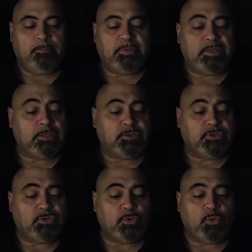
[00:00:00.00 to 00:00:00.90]
Because the
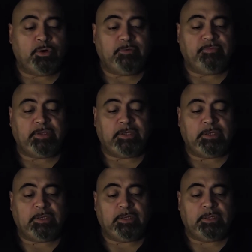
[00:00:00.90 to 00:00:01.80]
sword of the
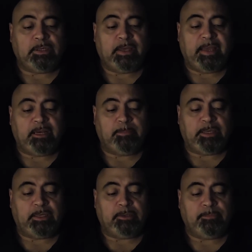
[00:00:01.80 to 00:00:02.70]

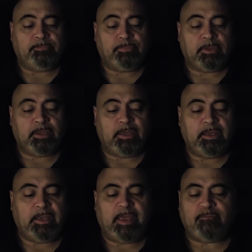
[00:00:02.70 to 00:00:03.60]
enemy,
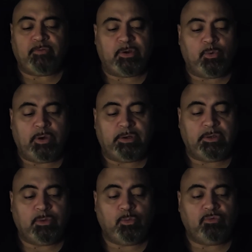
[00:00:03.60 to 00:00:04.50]
everyone
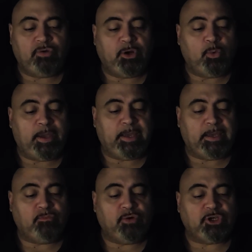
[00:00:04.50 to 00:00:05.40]
will run away
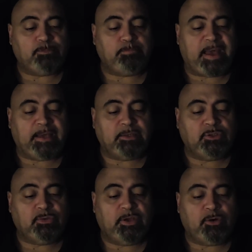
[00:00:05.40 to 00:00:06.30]
and rush back
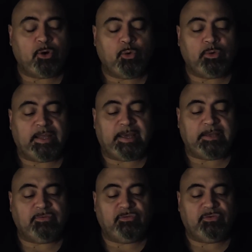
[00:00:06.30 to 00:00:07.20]
to their own
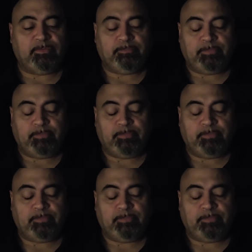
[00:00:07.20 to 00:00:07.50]
lands.